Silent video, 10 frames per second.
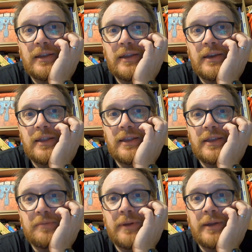think that's
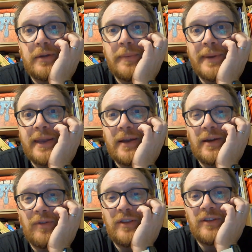going to be about it. I'm
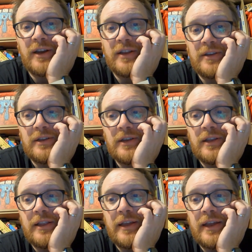really tired
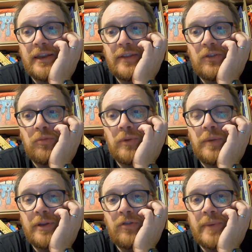and it's all been a
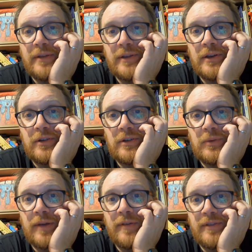bit dramatic with
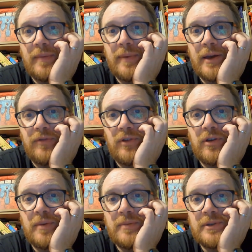having to step out a few
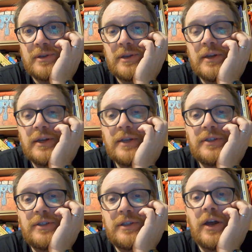times.
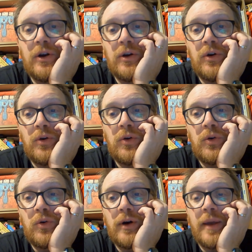
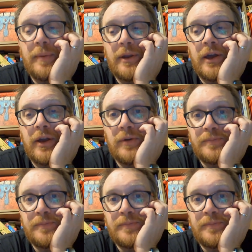So I'm going to go,